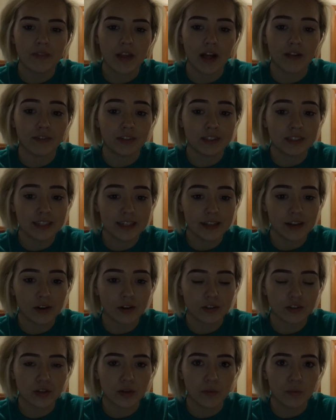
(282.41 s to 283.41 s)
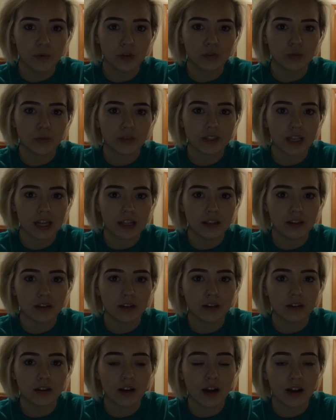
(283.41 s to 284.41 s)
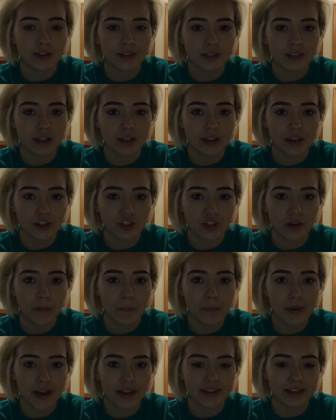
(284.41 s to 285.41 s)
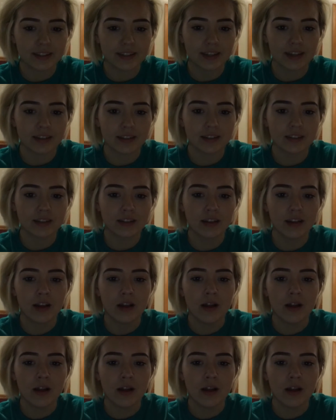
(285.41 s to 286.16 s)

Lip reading: Helvetios, which was in the constellation of Pegasus.